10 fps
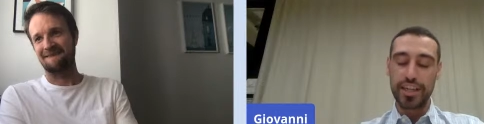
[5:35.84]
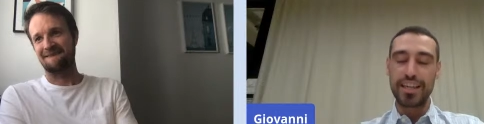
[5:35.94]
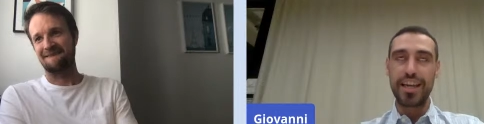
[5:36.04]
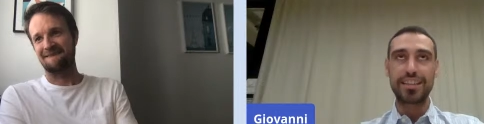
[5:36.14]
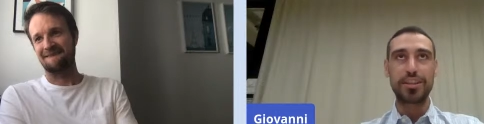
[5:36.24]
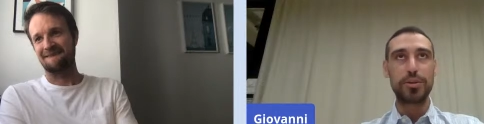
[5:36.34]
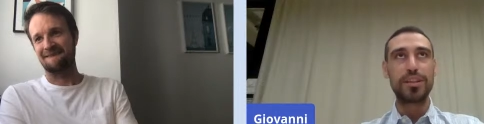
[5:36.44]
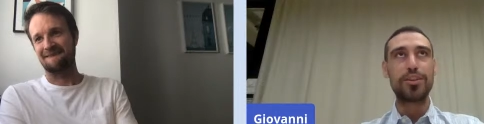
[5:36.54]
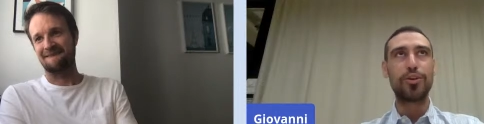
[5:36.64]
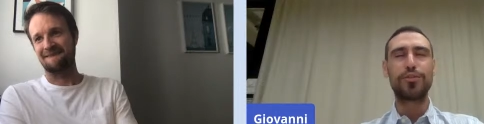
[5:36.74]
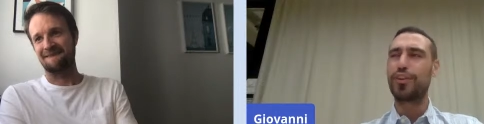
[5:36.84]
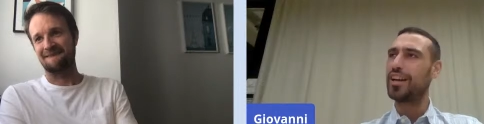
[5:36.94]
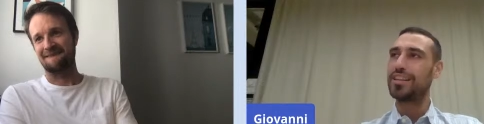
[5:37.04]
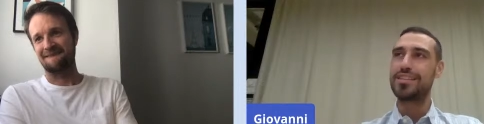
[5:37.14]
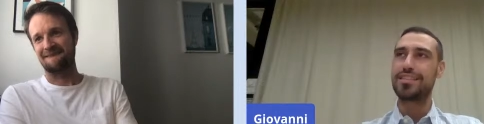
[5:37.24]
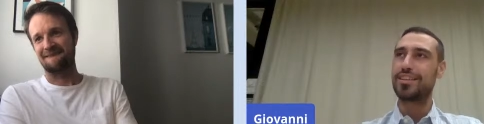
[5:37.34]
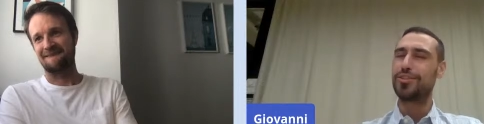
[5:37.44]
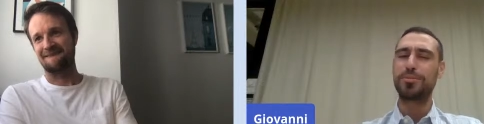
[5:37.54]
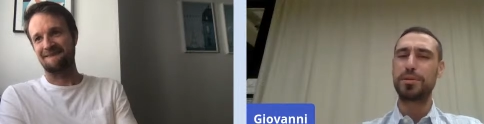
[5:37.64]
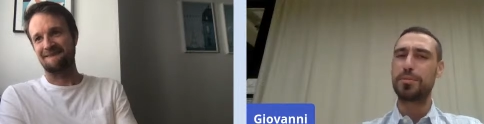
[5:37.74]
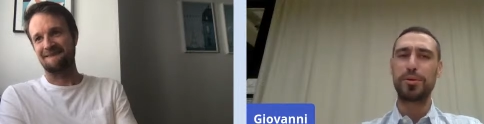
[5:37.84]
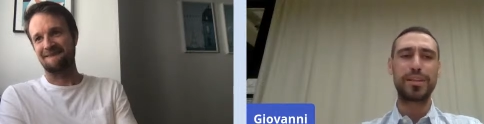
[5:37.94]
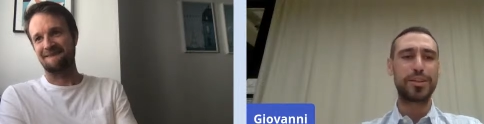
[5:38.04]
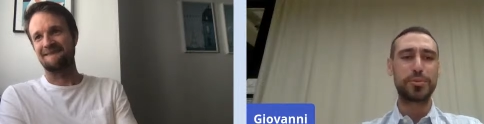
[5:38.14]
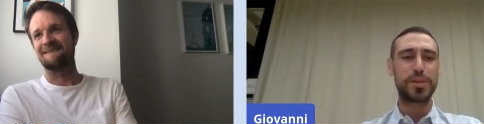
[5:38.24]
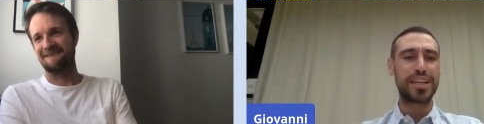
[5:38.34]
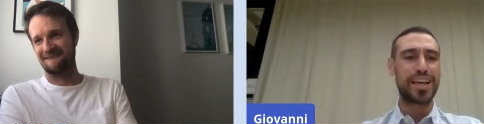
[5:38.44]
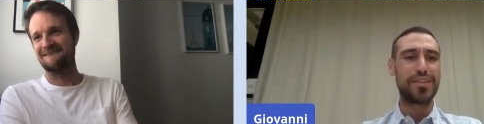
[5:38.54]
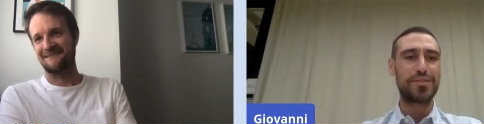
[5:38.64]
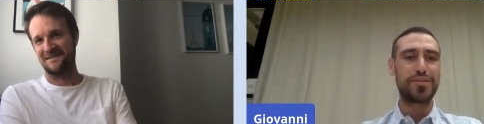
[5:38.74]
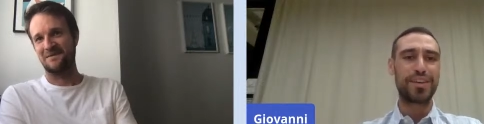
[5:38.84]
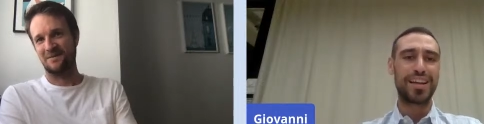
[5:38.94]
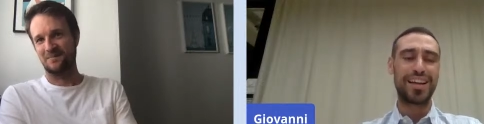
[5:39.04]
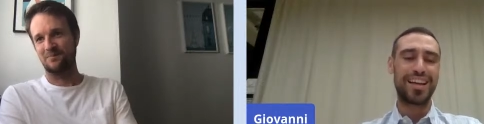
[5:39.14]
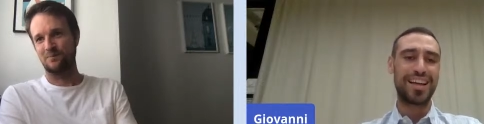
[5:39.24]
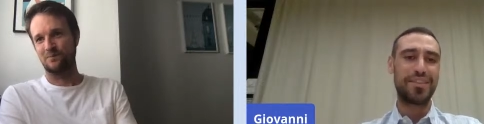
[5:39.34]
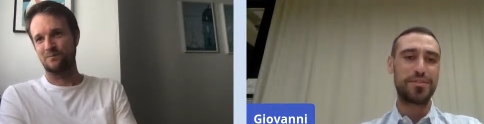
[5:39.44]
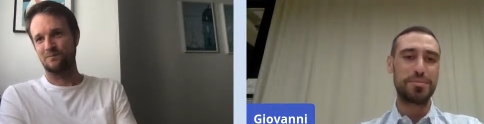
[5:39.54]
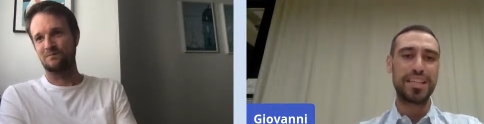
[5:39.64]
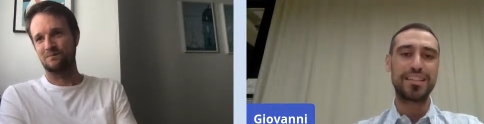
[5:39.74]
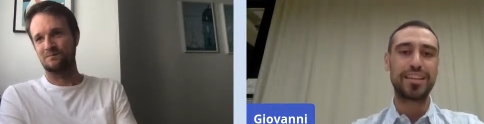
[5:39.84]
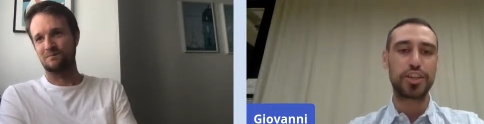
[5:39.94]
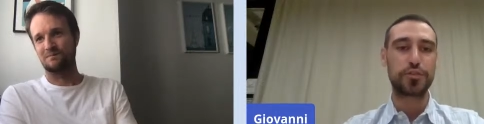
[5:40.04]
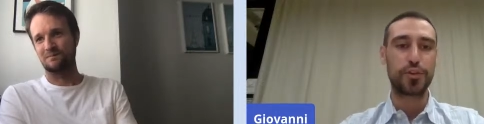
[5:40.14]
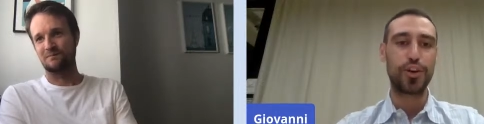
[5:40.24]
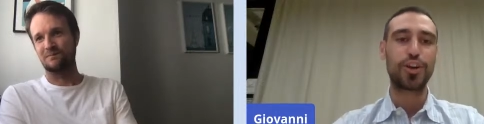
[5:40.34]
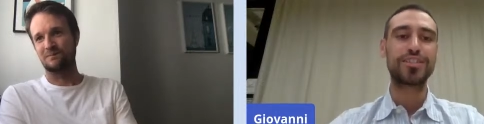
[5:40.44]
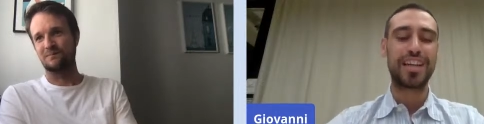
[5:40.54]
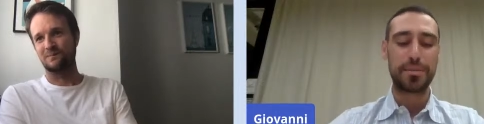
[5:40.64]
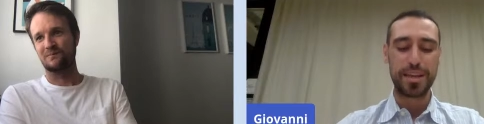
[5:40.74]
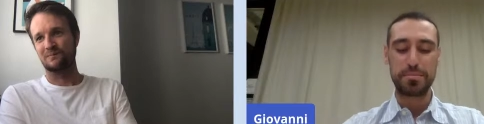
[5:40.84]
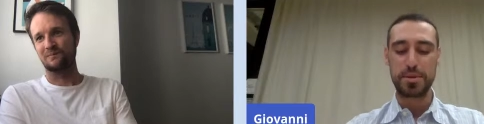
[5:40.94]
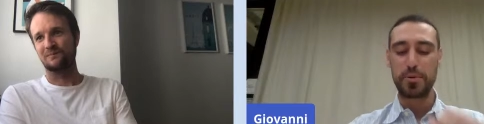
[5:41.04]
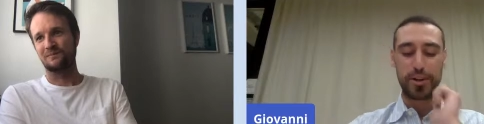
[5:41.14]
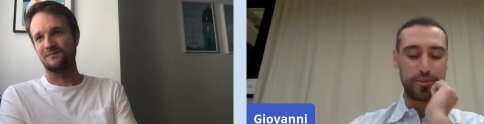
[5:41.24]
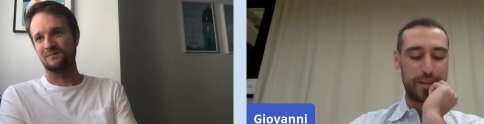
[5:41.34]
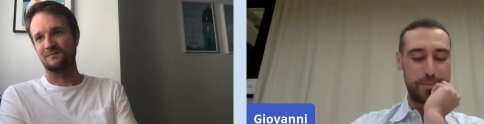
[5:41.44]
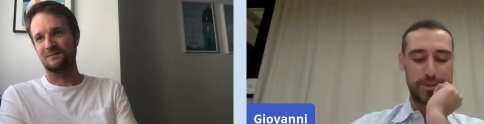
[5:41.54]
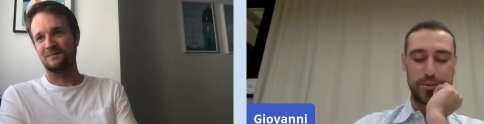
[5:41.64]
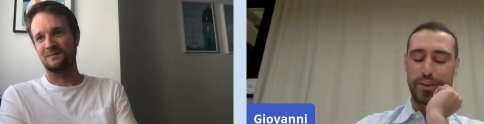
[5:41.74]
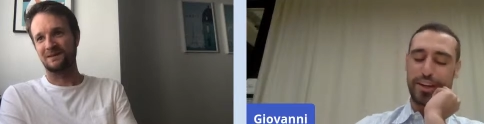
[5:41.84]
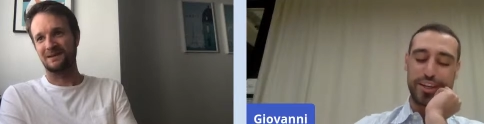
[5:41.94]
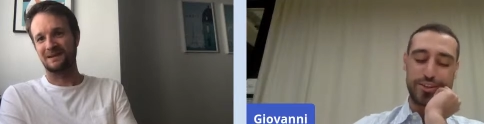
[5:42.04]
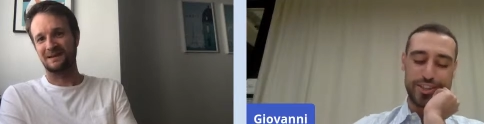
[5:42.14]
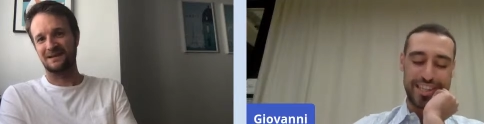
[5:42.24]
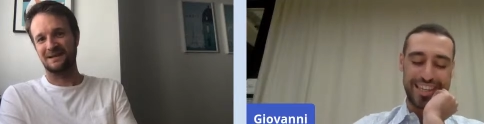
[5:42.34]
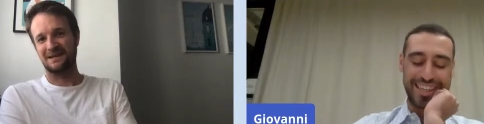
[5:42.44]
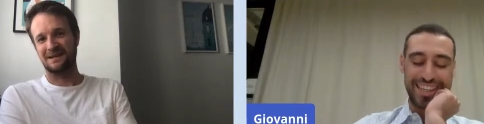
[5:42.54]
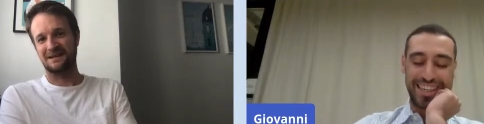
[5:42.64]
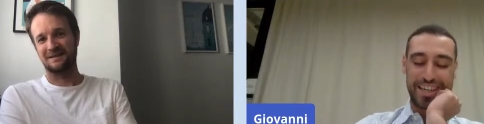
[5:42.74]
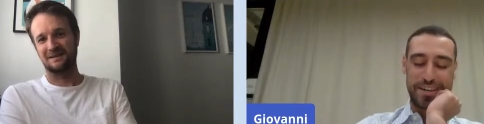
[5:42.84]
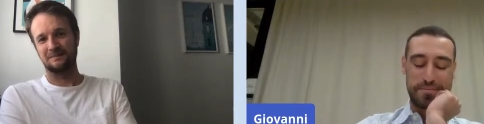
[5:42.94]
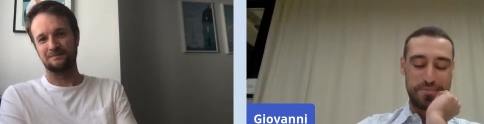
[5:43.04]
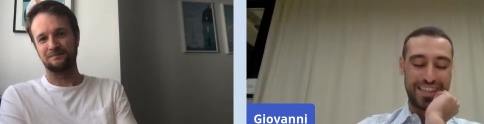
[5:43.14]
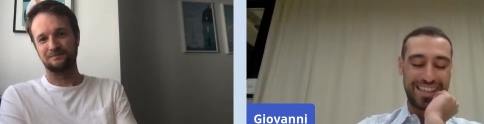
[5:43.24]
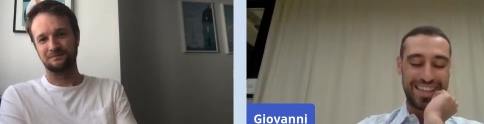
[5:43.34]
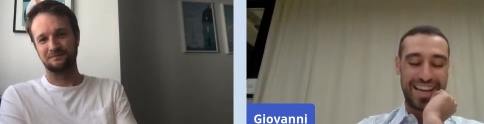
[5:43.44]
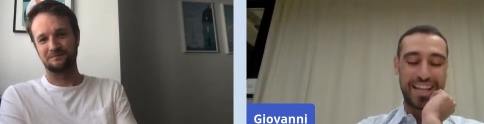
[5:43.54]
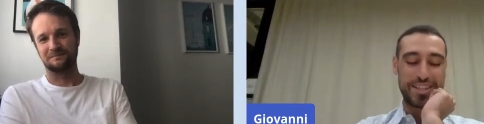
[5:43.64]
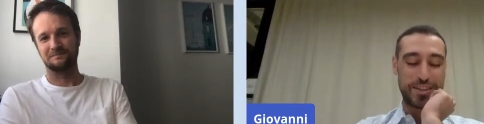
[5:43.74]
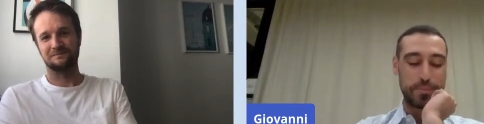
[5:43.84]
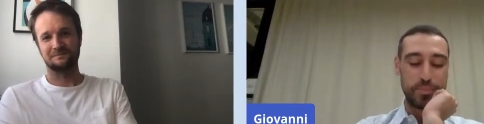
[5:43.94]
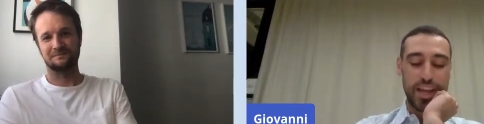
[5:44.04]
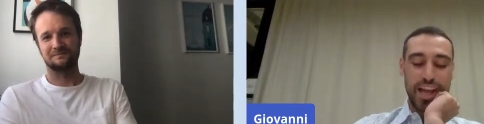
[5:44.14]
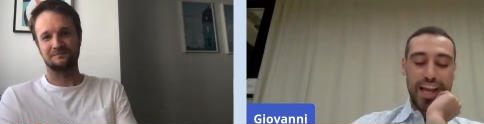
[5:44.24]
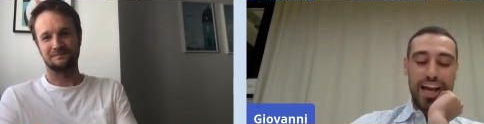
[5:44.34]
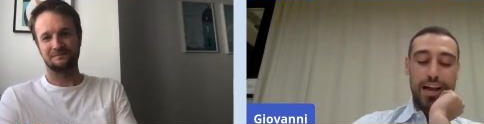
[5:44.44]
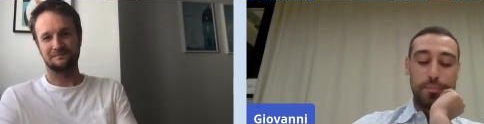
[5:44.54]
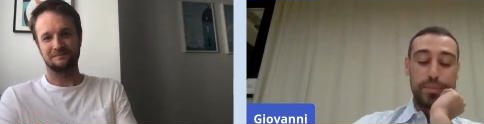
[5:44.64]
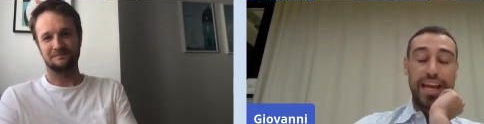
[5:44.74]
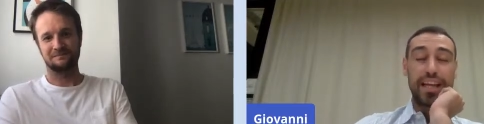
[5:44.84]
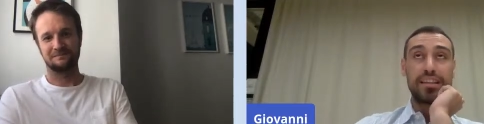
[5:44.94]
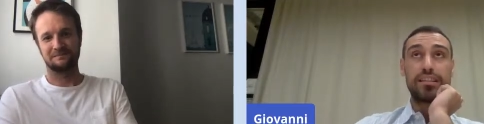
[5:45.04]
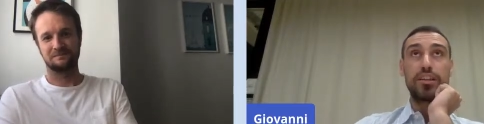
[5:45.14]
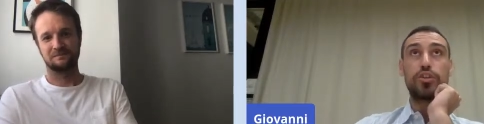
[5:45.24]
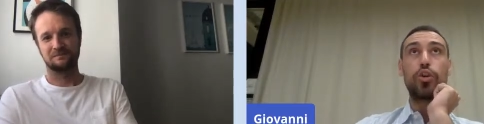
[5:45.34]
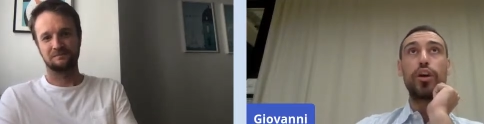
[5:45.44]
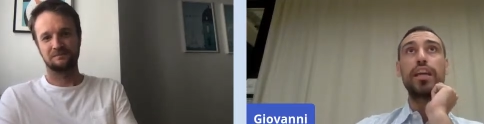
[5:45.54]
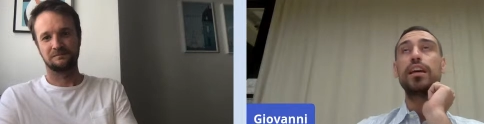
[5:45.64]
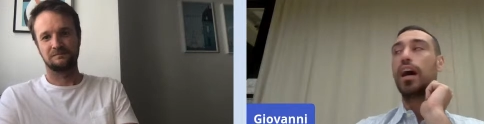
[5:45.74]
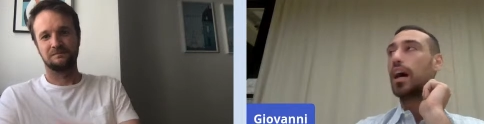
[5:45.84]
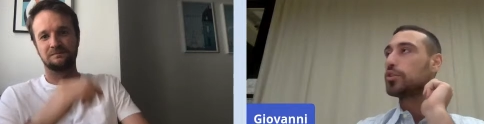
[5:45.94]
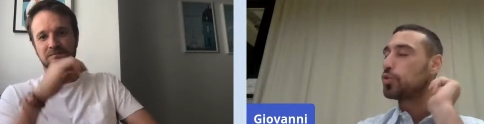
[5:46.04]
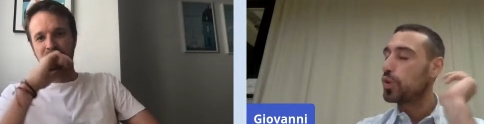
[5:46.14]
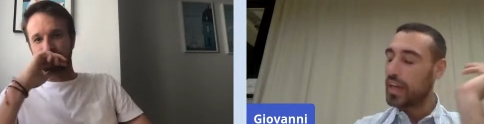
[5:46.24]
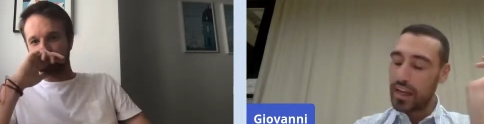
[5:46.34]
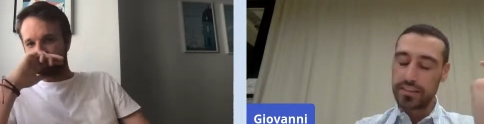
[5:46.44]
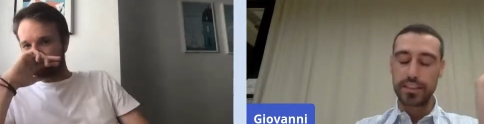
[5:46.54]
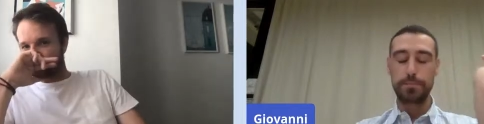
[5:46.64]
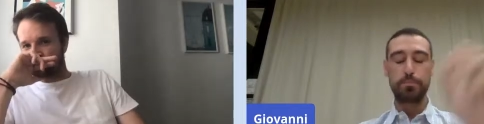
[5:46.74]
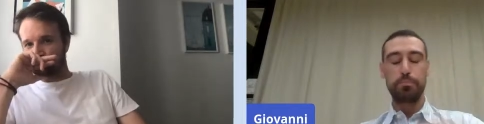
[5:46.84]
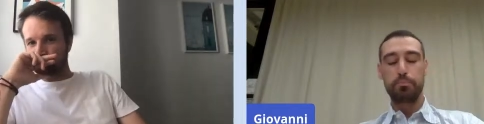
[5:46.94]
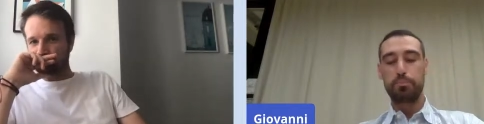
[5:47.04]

Speaker 1: reconnecting with old friends and old people that we have uh, haven't been in touch for a long time can be one of them. So very interesting uh, uh, answer. Um, and going uh, to another